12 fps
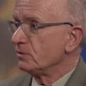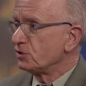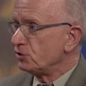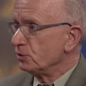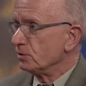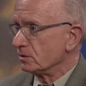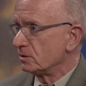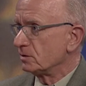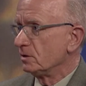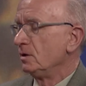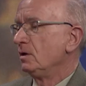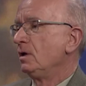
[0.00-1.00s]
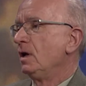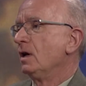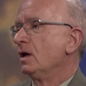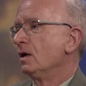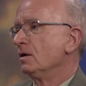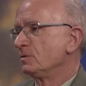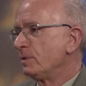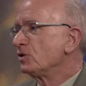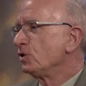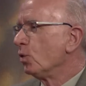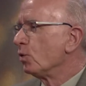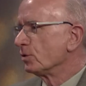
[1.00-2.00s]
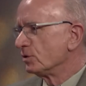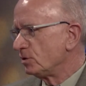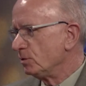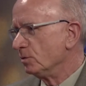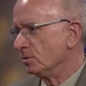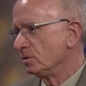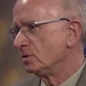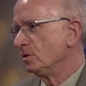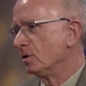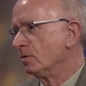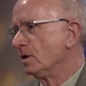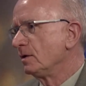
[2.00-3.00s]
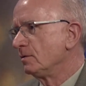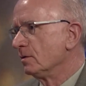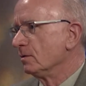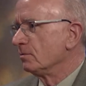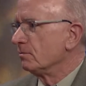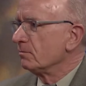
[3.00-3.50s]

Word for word: students. And inspirational, uh, especially too. older students, yeah. you know, not the